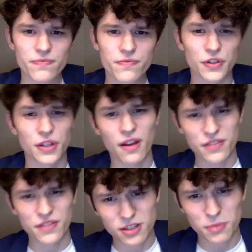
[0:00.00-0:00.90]
for love
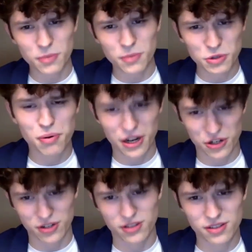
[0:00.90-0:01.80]
is still most
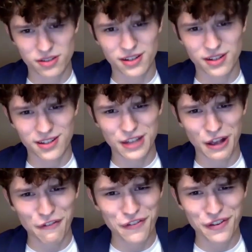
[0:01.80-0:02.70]
precious in
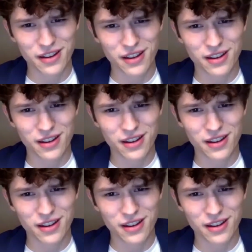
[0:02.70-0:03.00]
itself.